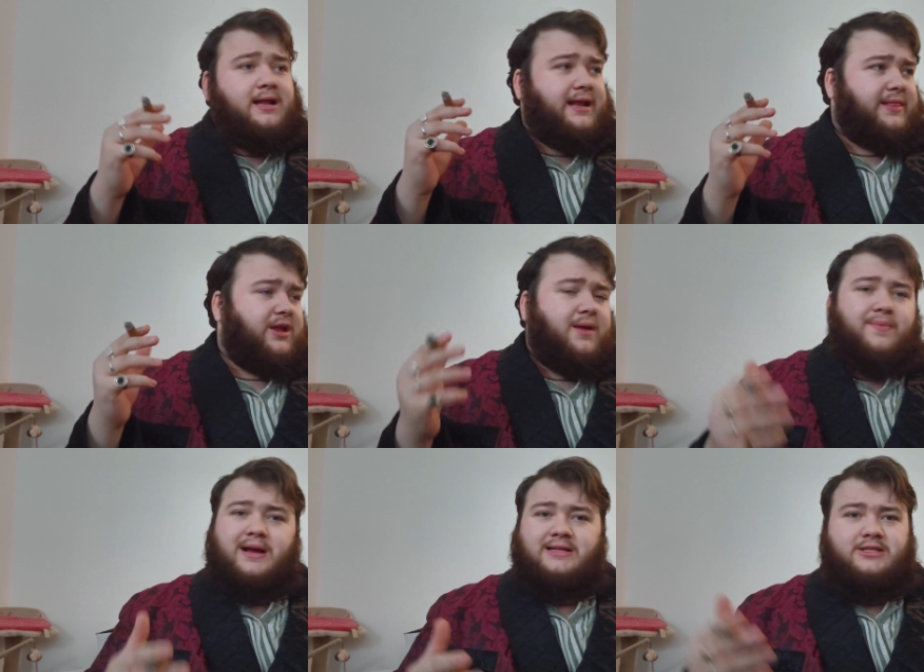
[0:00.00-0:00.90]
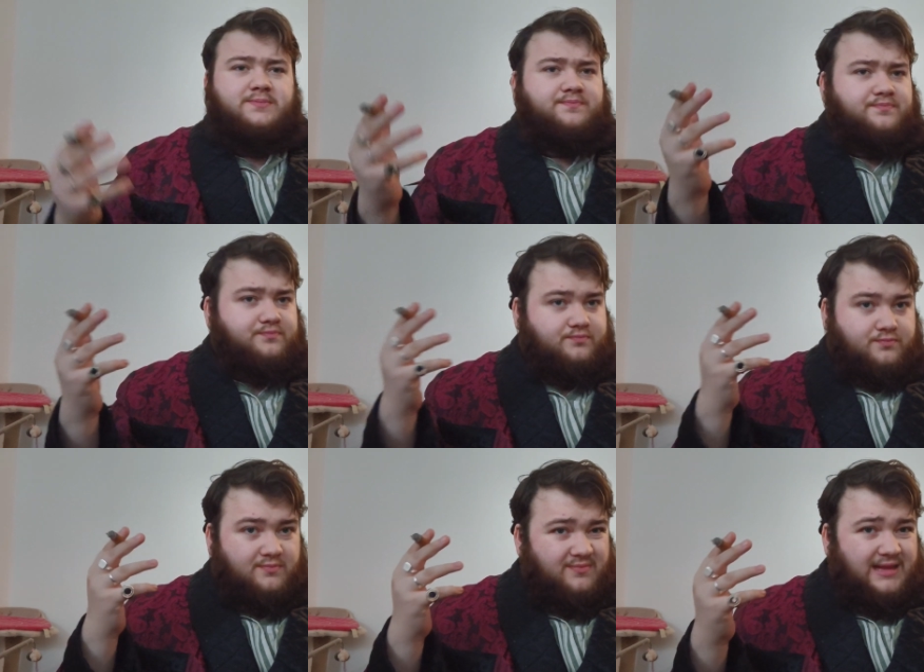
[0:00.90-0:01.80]
like the La Paz
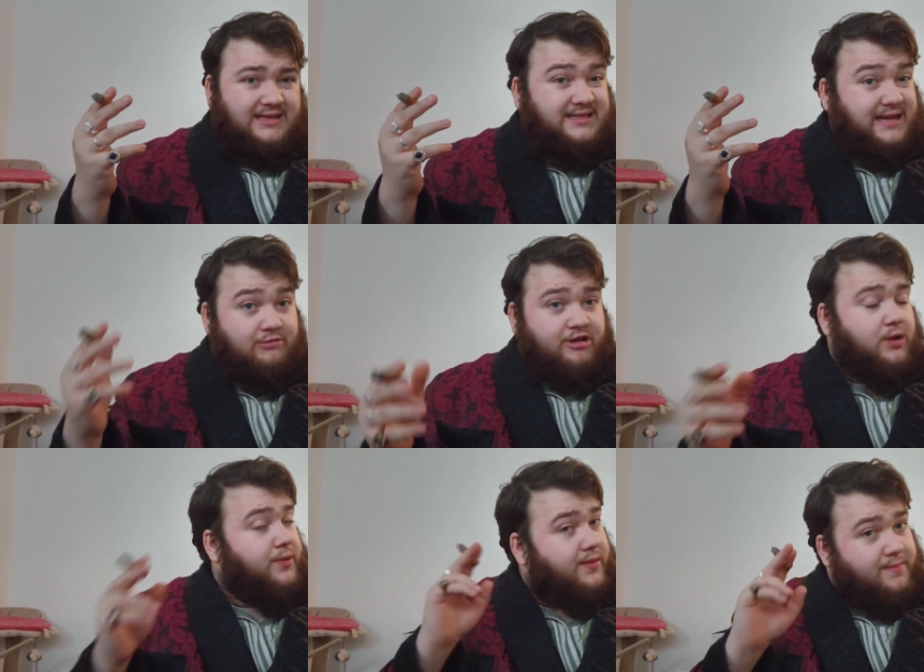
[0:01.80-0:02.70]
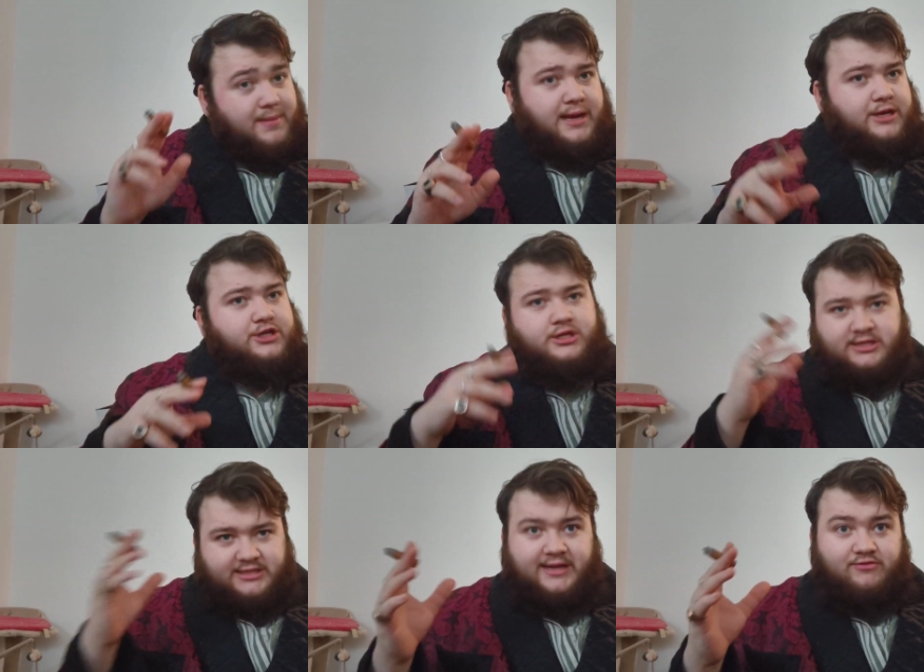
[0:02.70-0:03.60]
Cigarillo, not the miniature, the
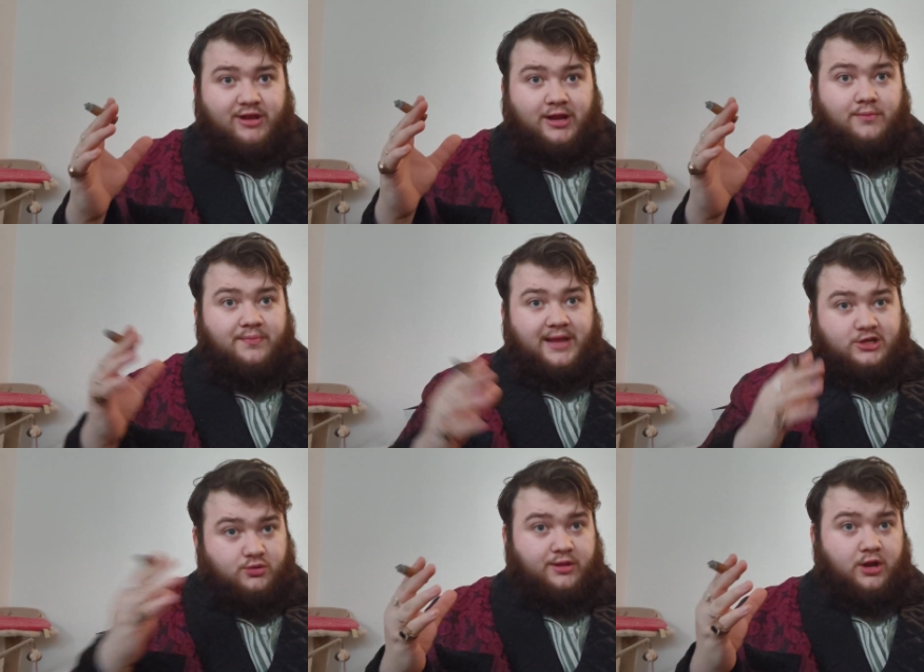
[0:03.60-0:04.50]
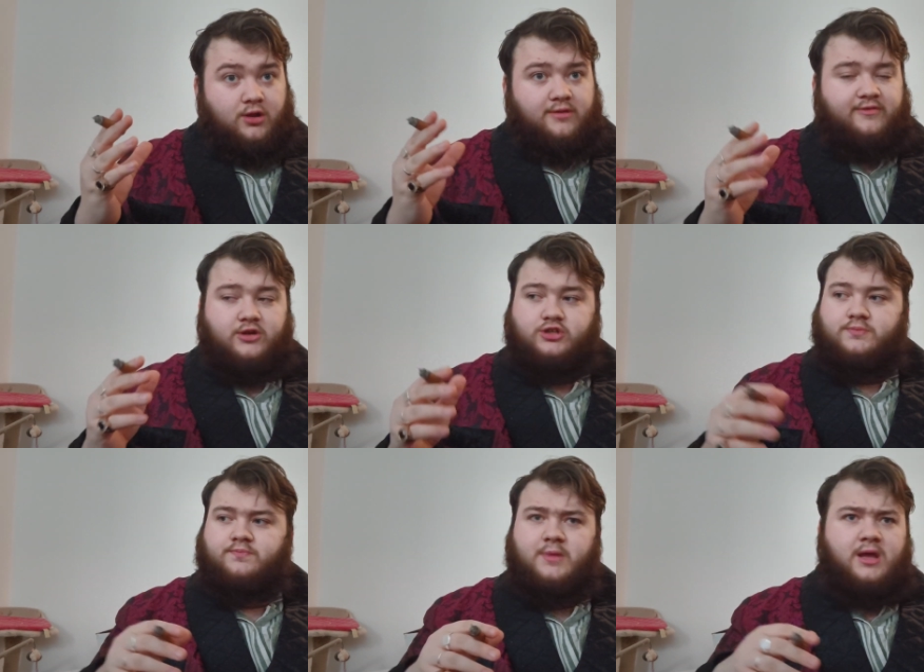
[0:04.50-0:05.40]
Cigarillo, the longer
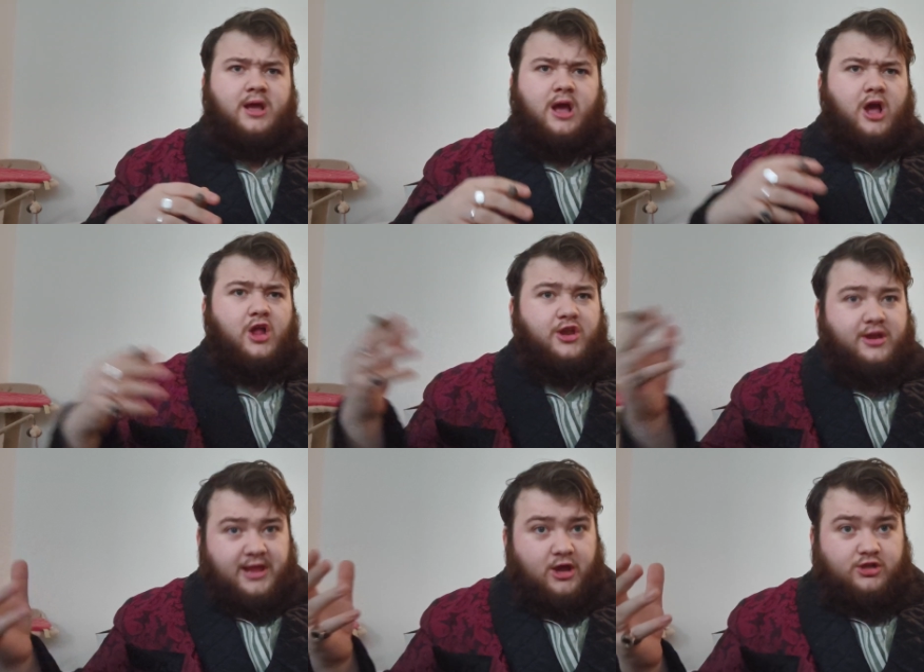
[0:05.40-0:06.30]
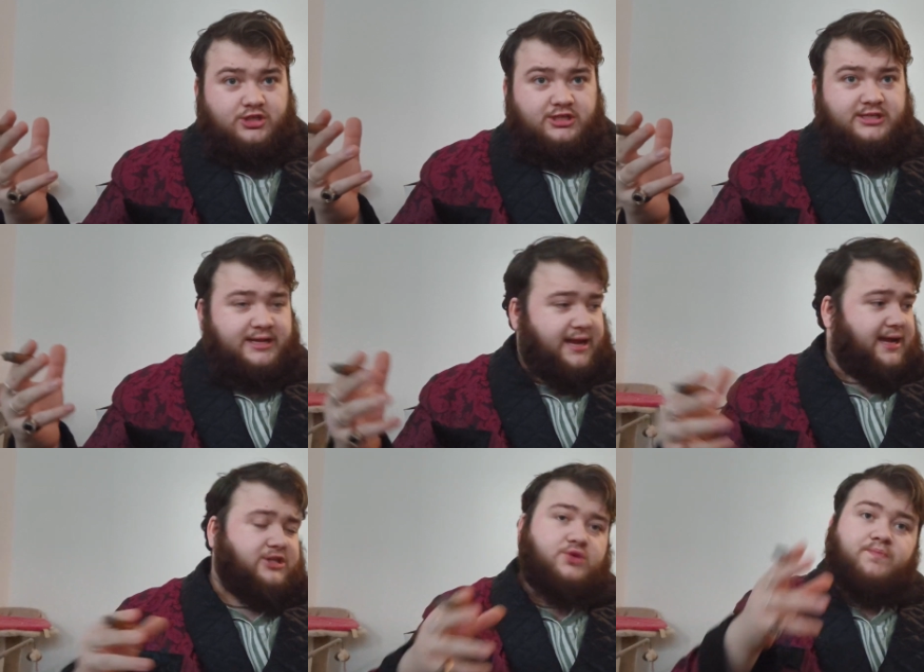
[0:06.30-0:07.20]
version. Neos
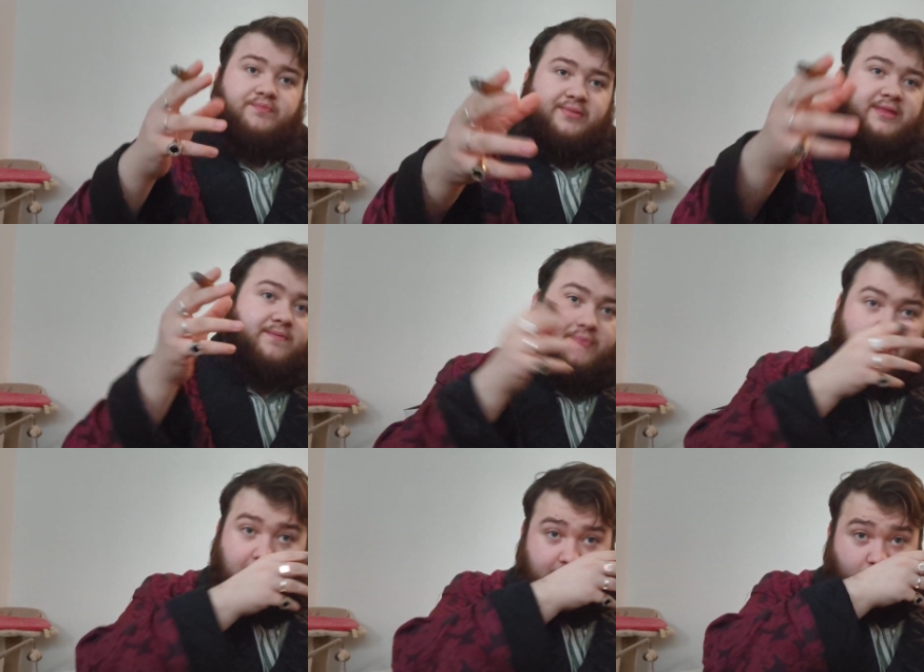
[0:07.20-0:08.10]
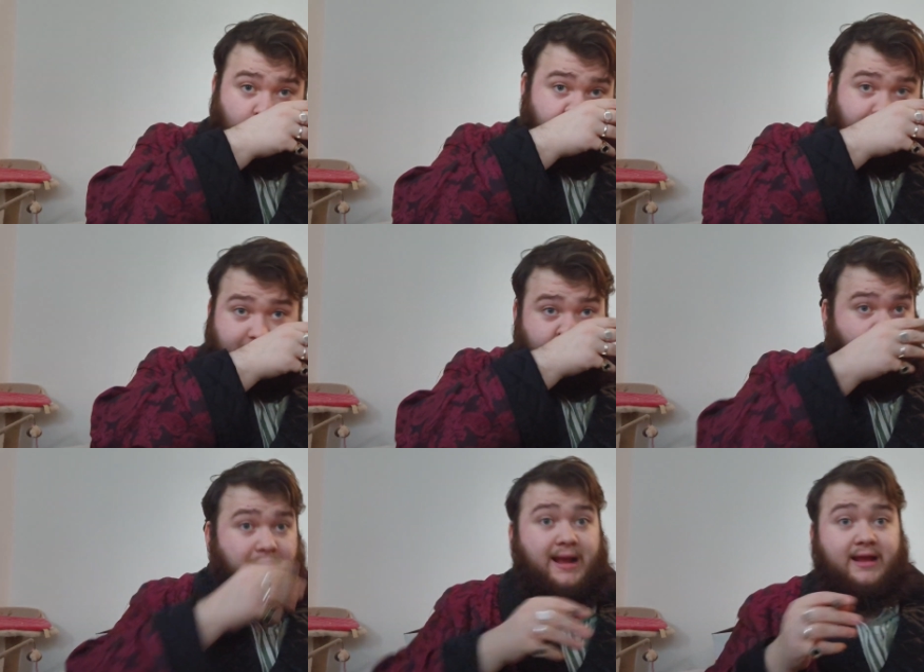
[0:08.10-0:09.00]
cigars, and I will pick up
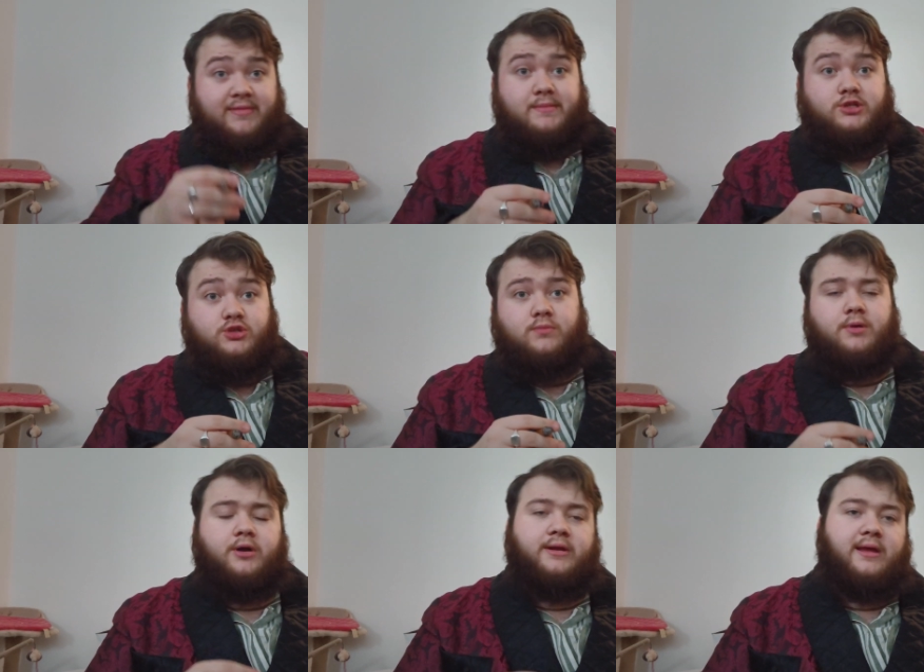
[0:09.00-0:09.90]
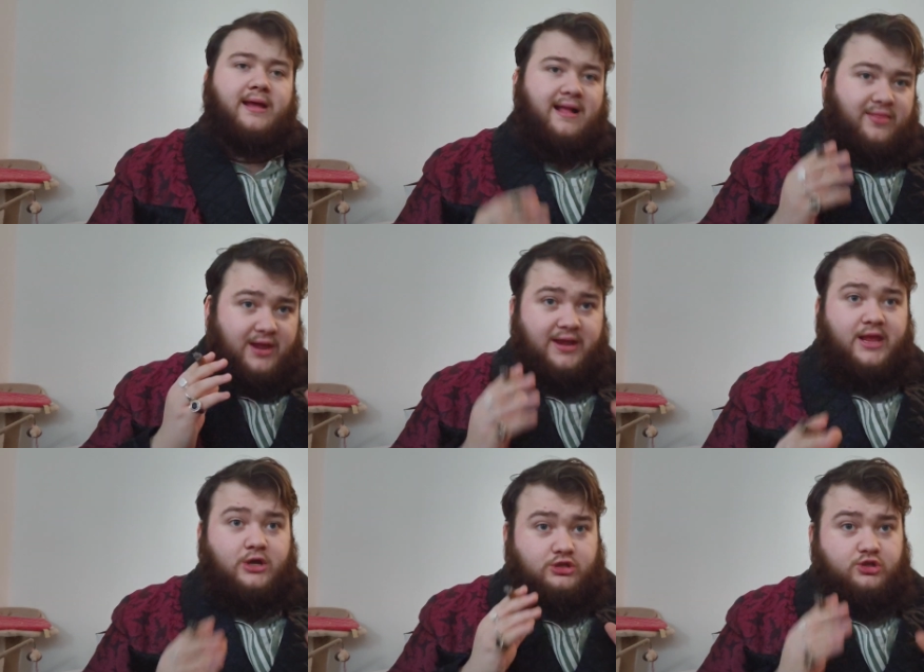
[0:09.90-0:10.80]
a packet of them at some point. The
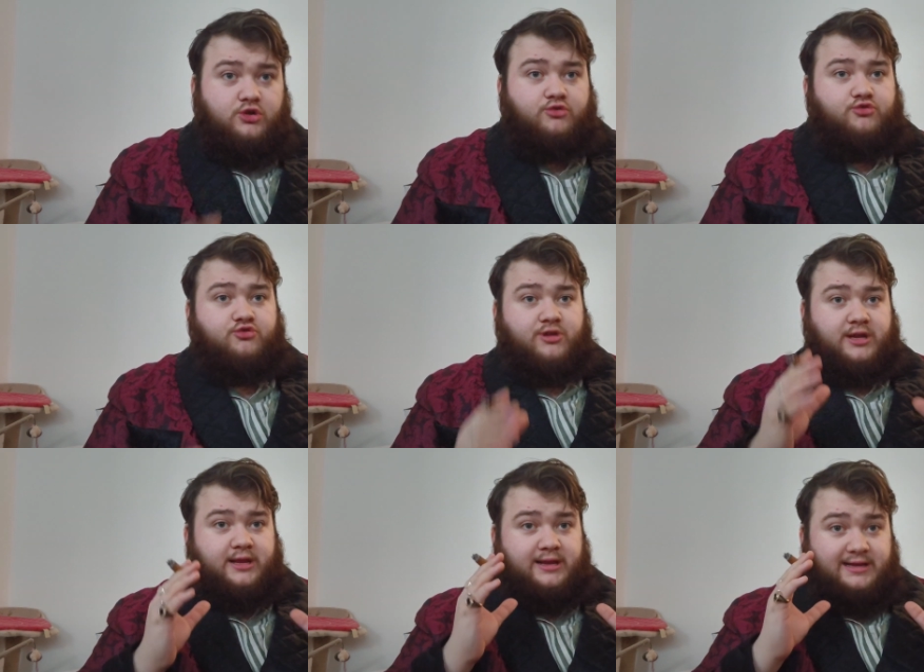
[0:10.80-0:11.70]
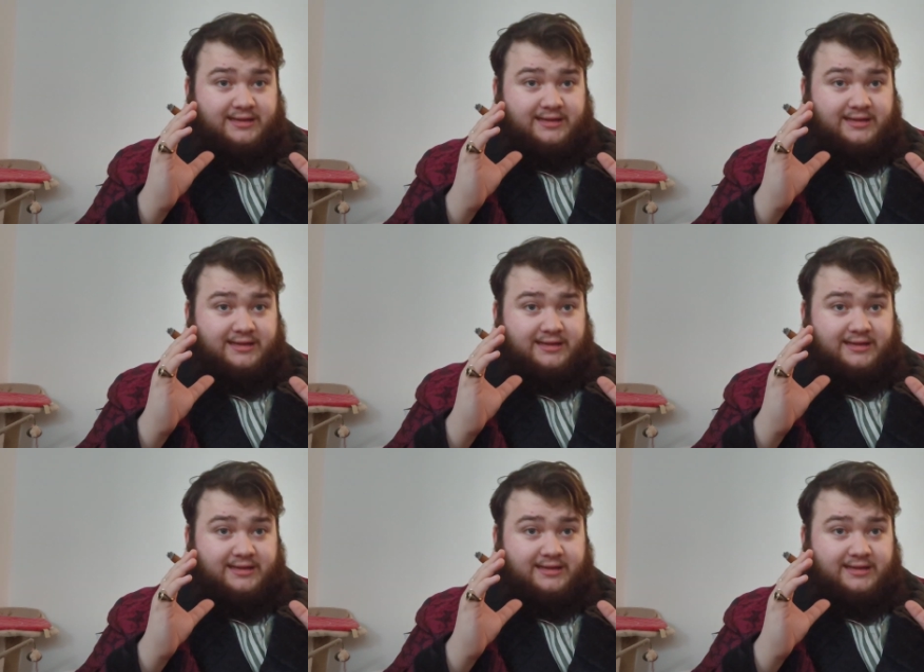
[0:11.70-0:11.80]
Neos Country